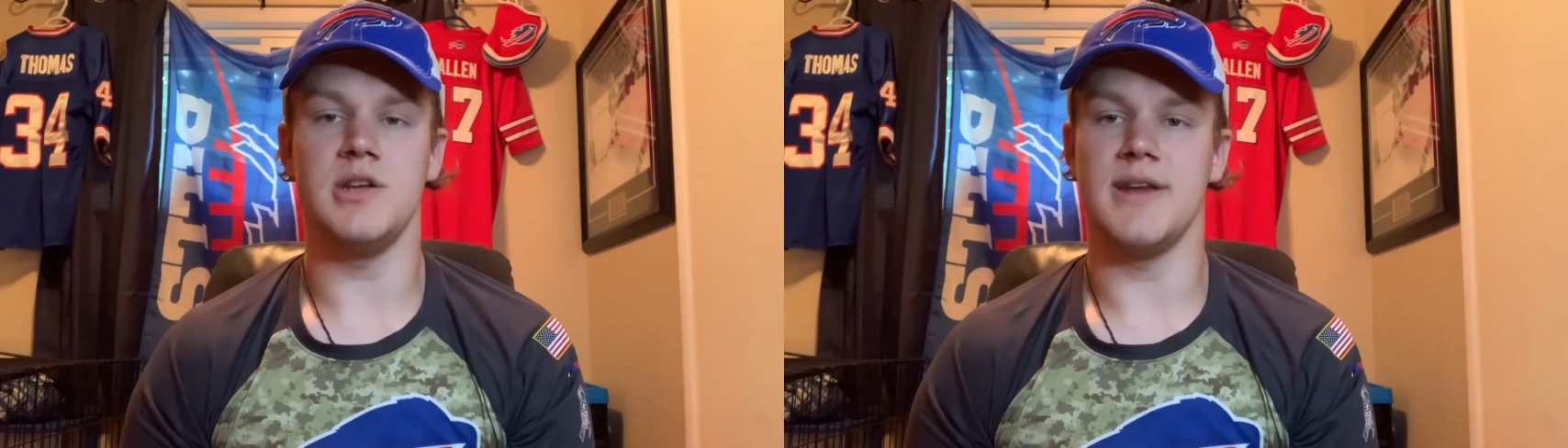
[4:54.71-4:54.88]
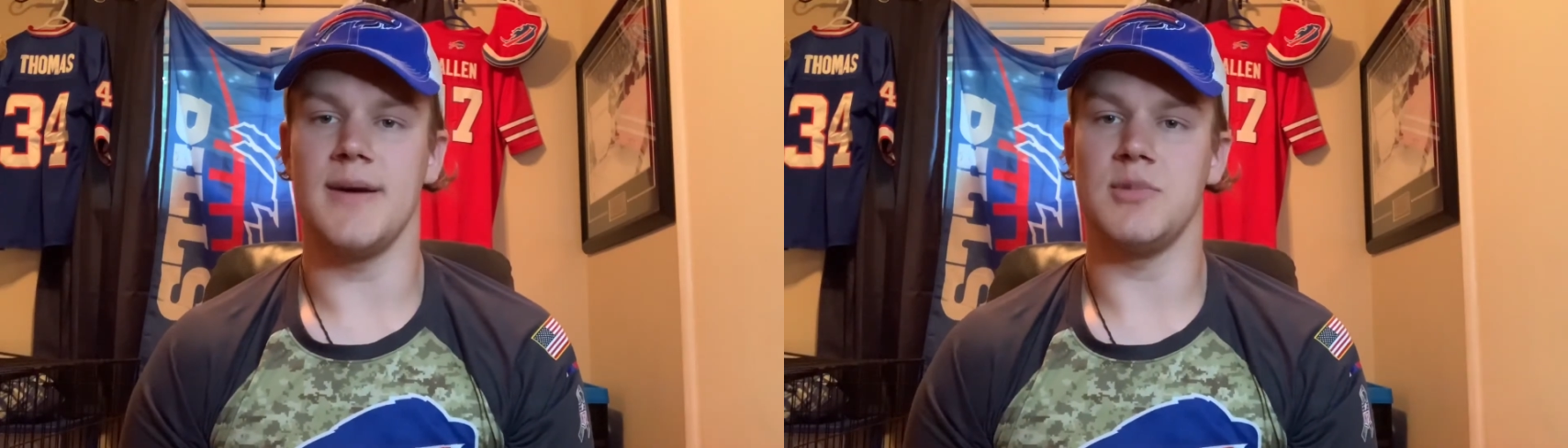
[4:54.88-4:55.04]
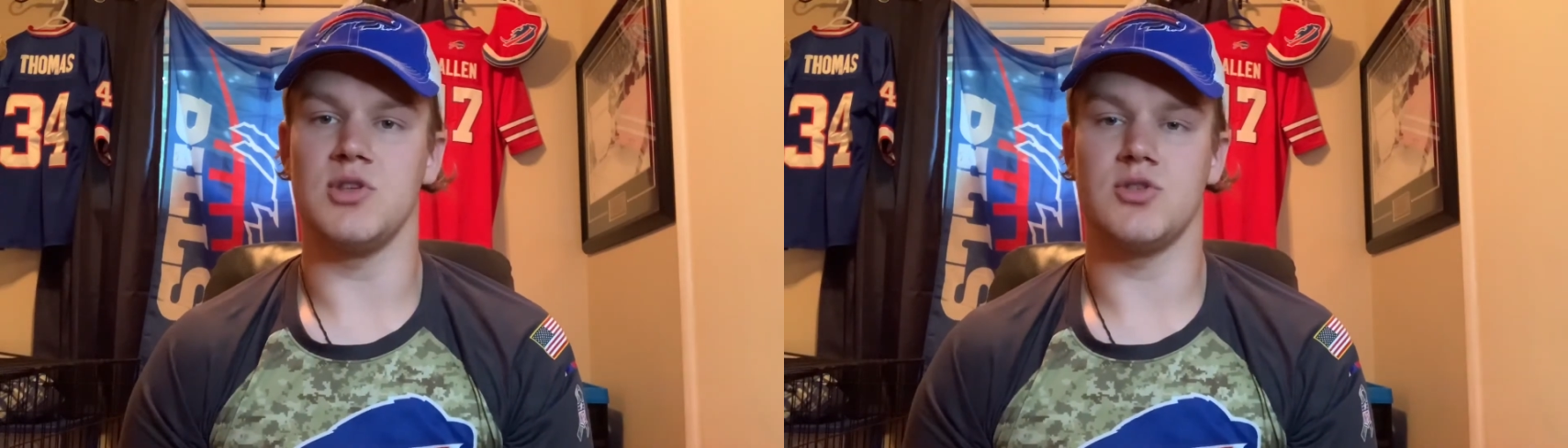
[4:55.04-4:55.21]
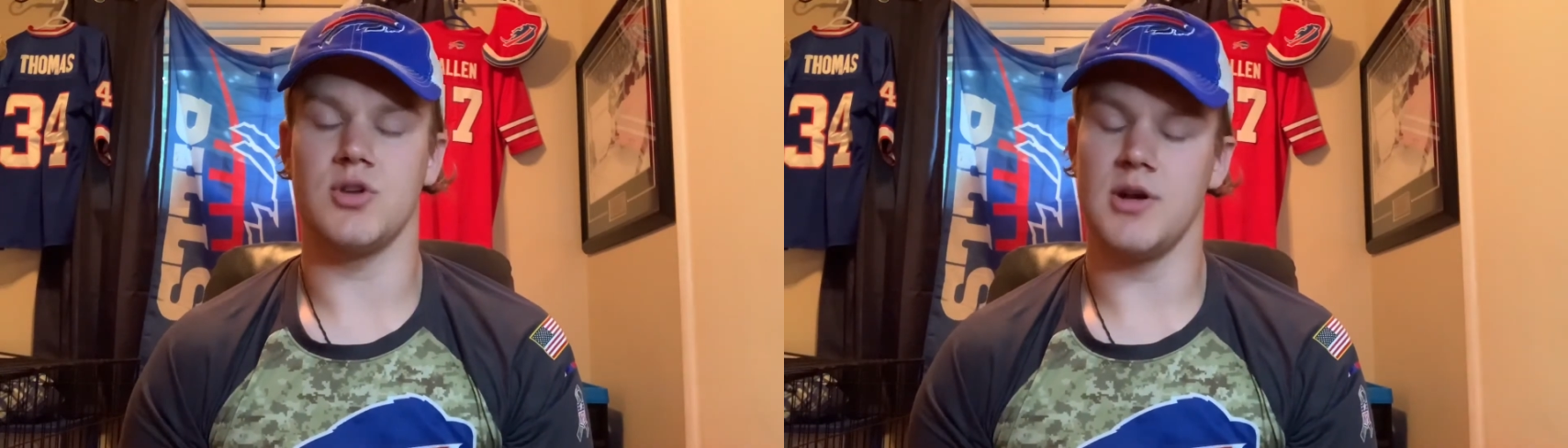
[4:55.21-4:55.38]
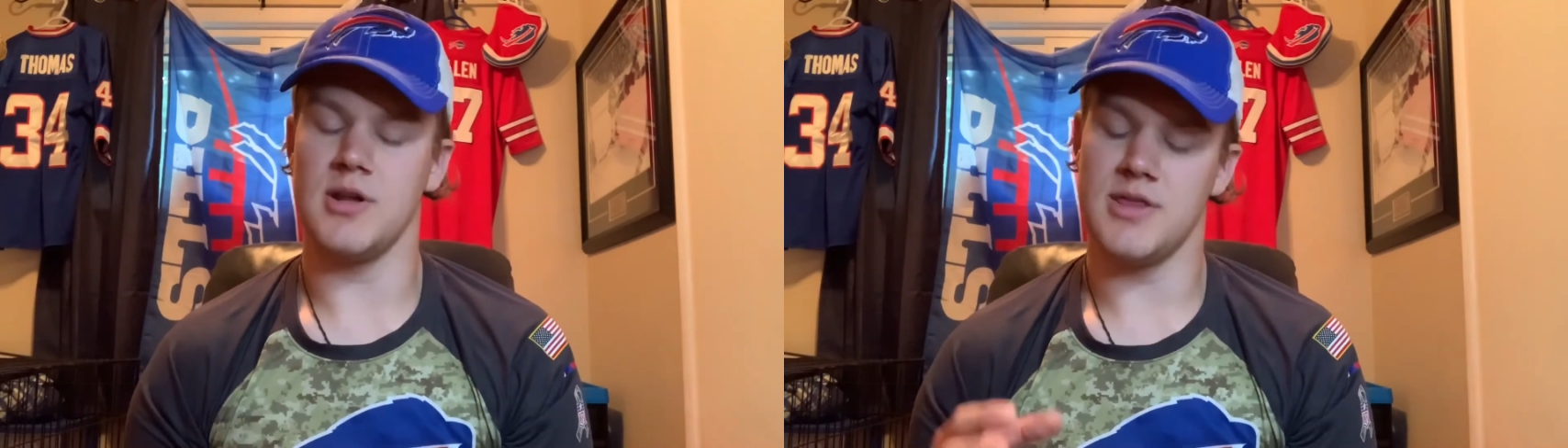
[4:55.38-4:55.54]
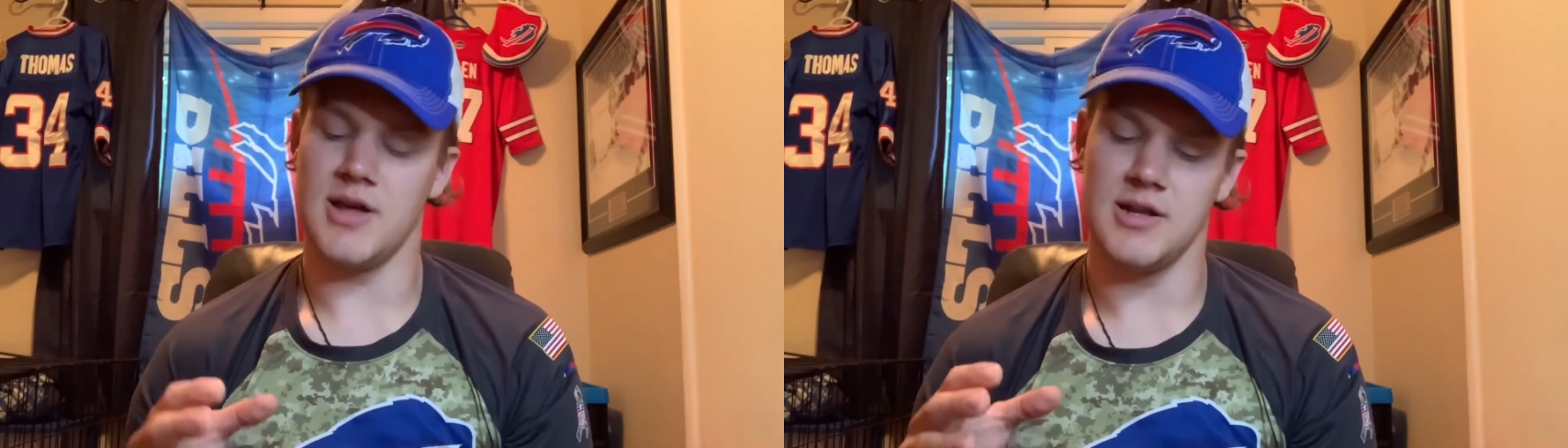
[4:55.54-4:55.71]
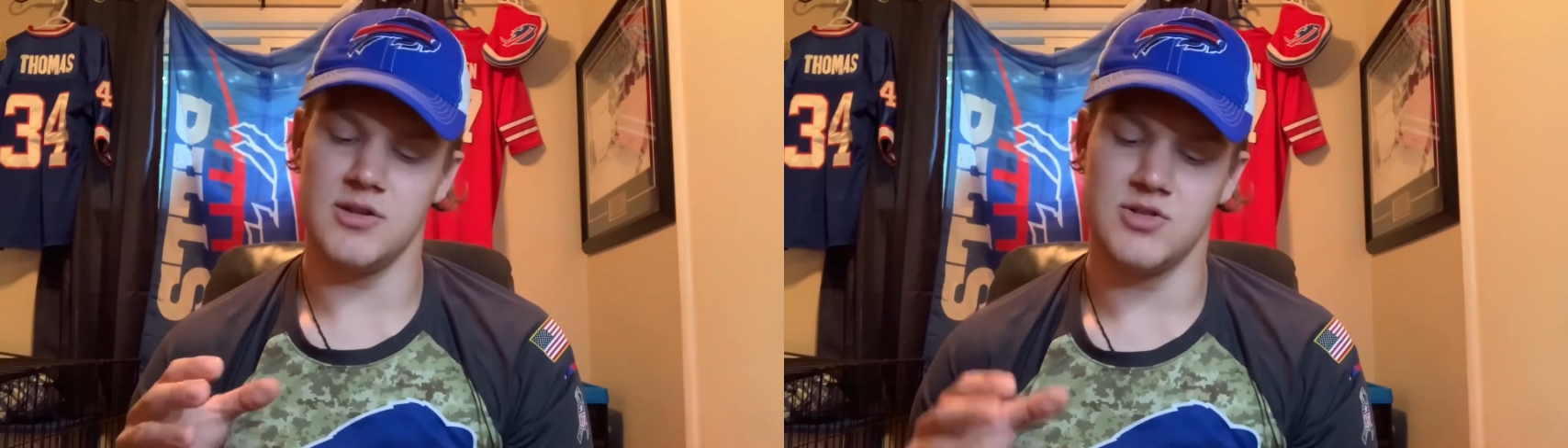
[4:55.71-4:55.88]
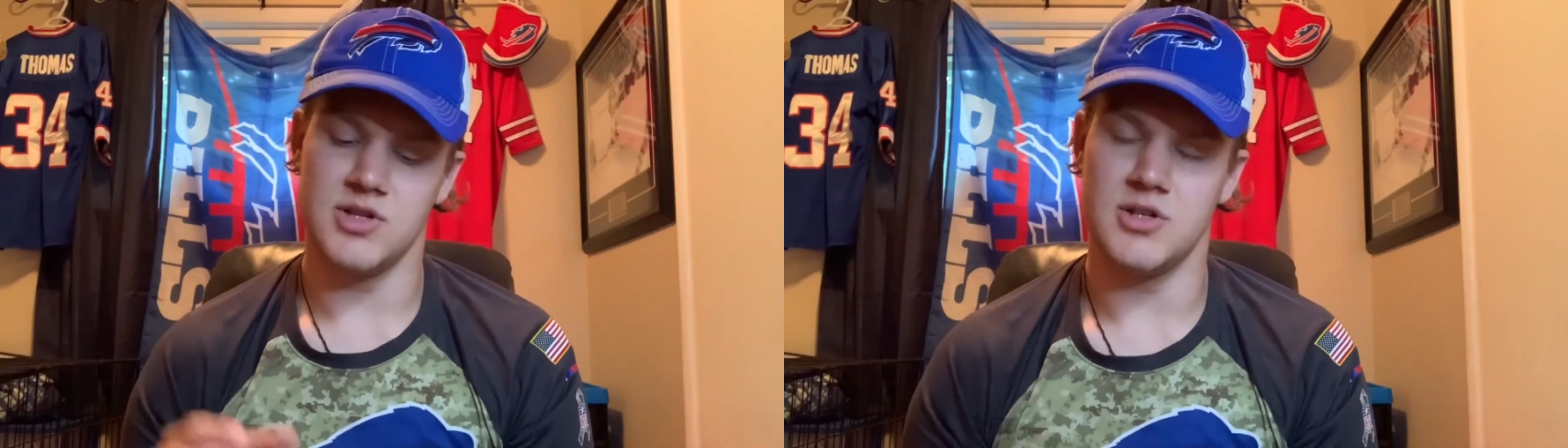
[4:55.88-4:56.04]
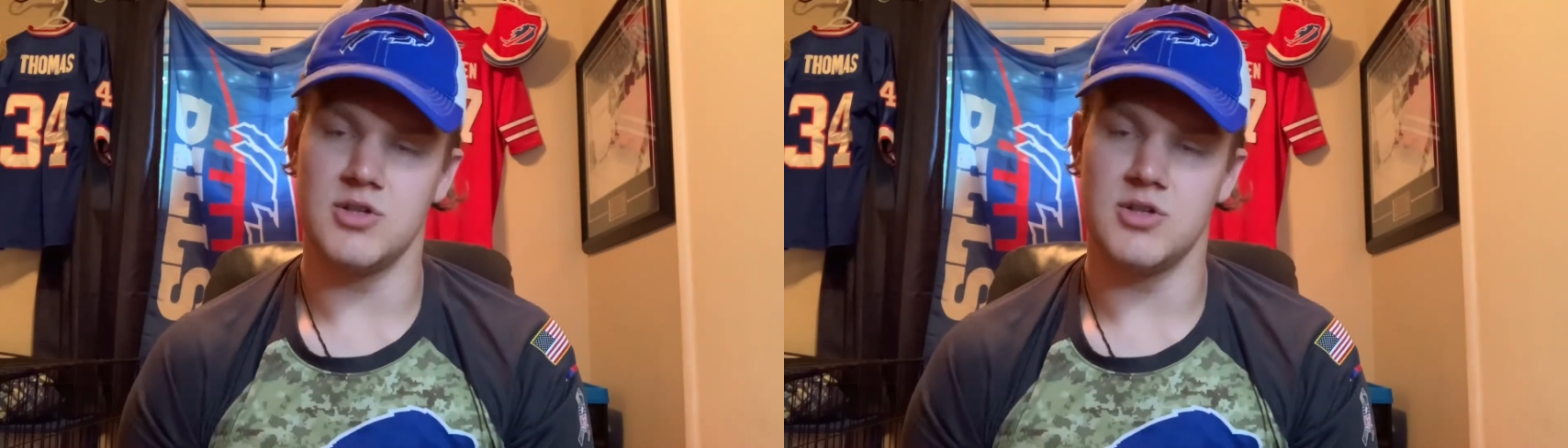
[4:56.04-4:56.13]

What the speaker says: demonstrated that he is a